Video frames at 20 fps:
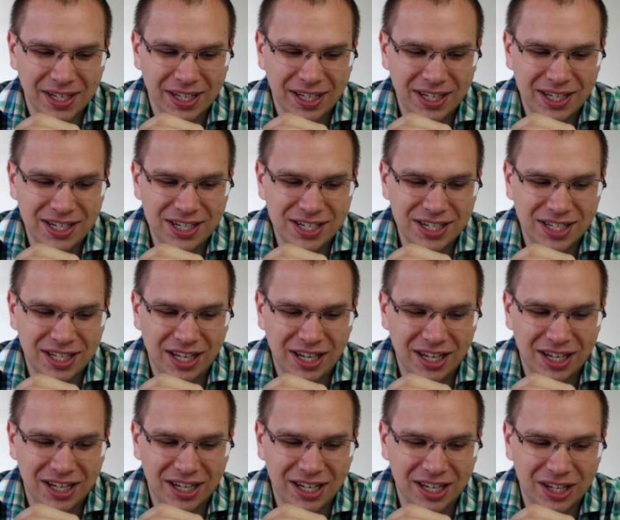and
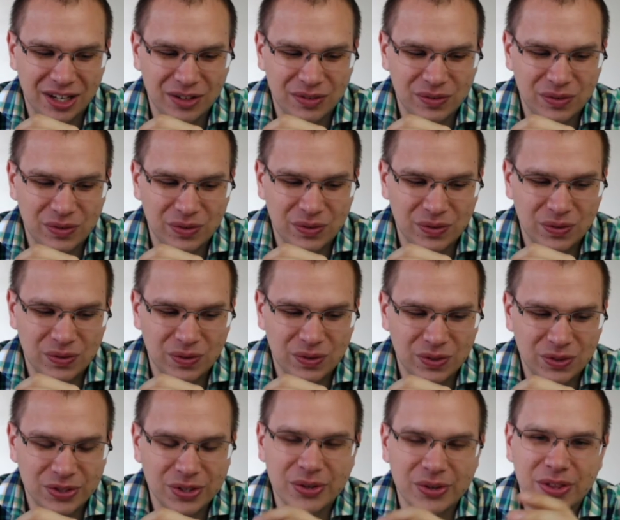
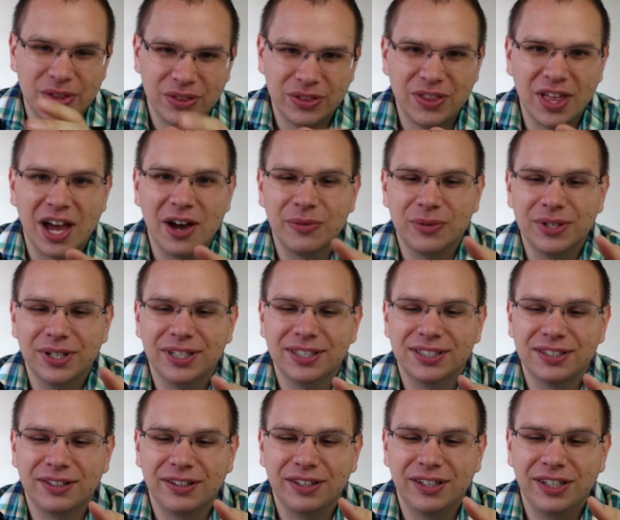So that
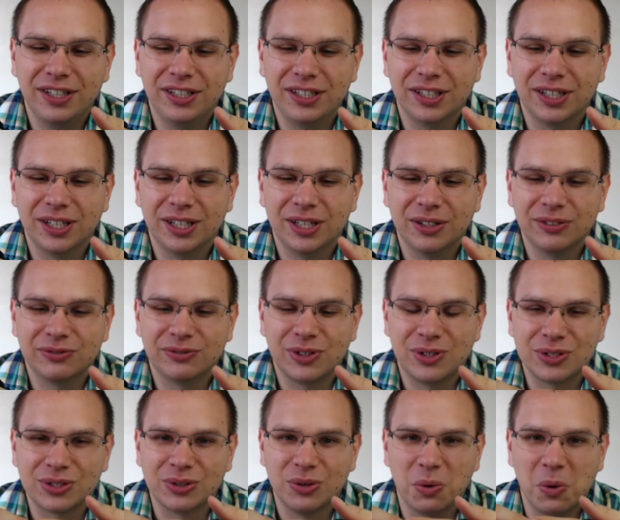was the
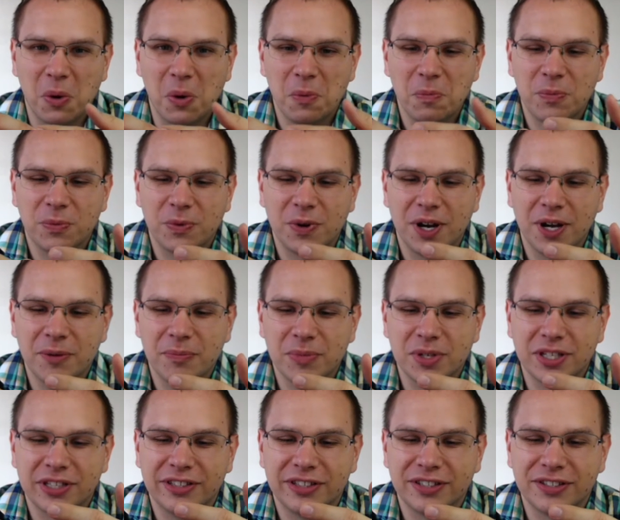first goal, right?
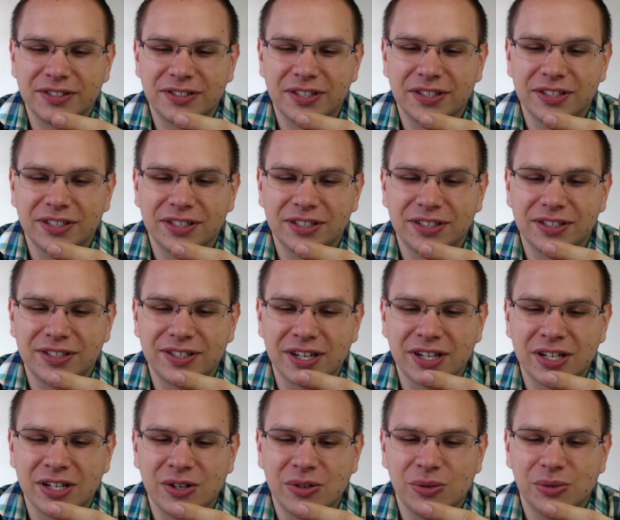And the
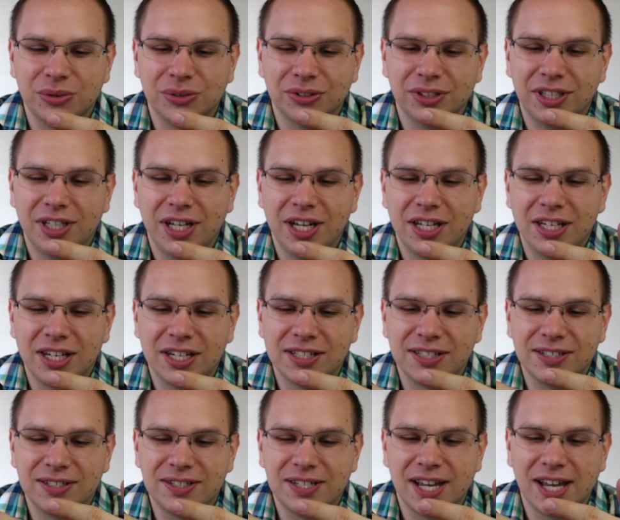second goal
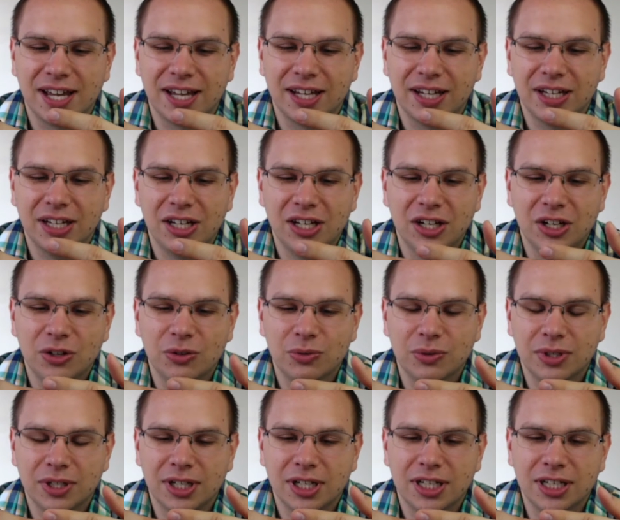yesterday
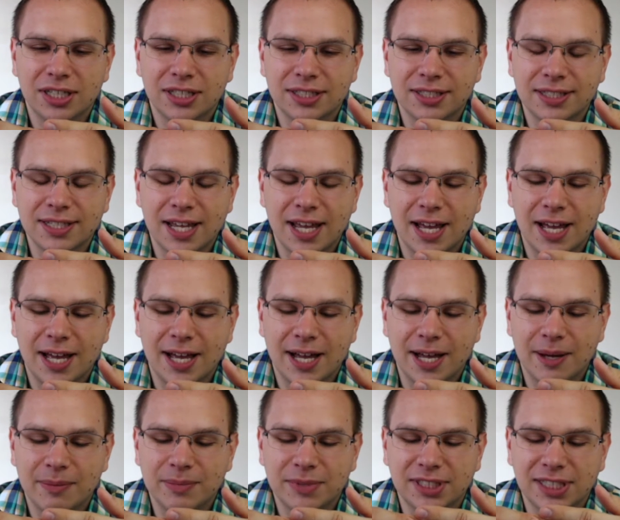was
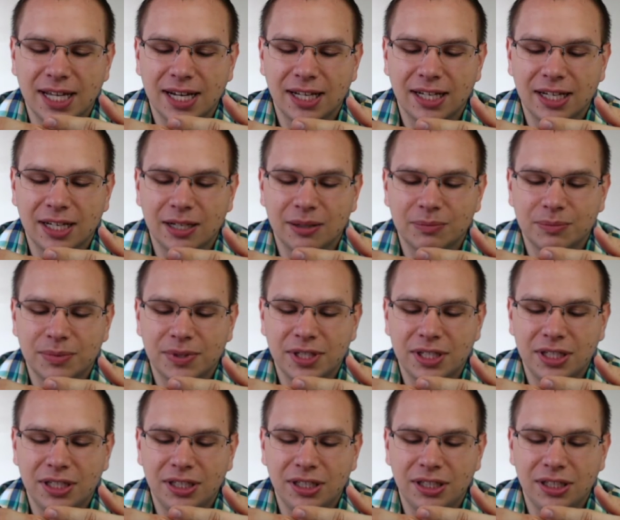setting up
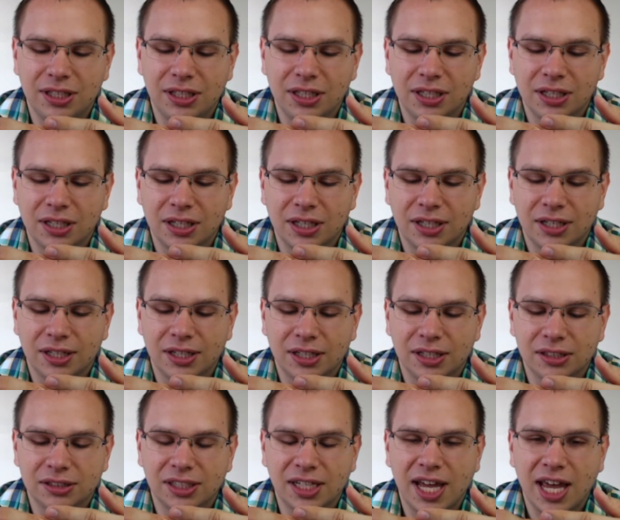the
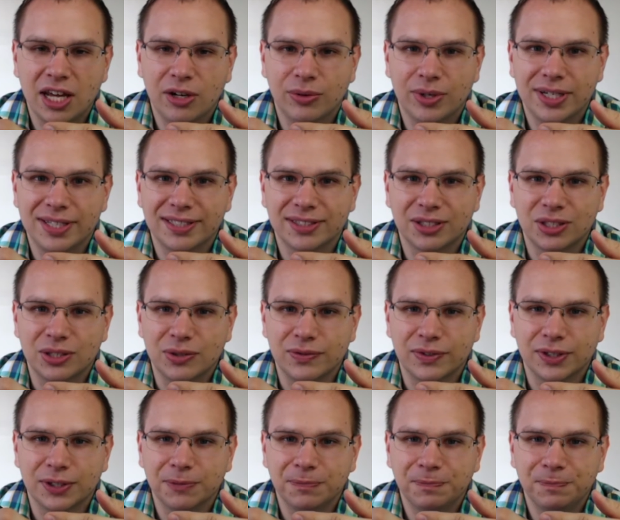gateway
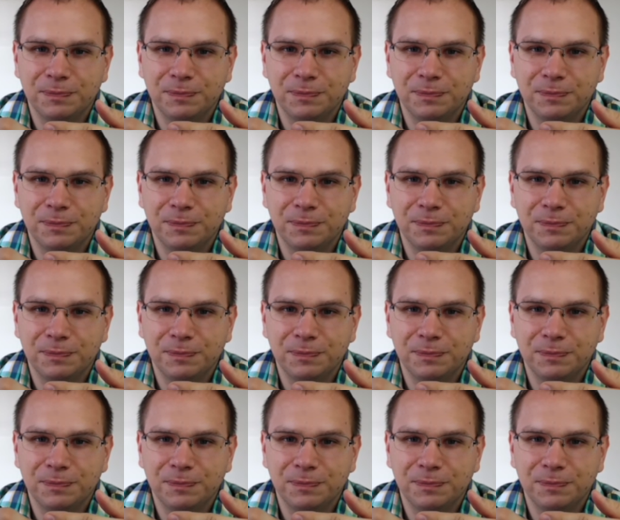server,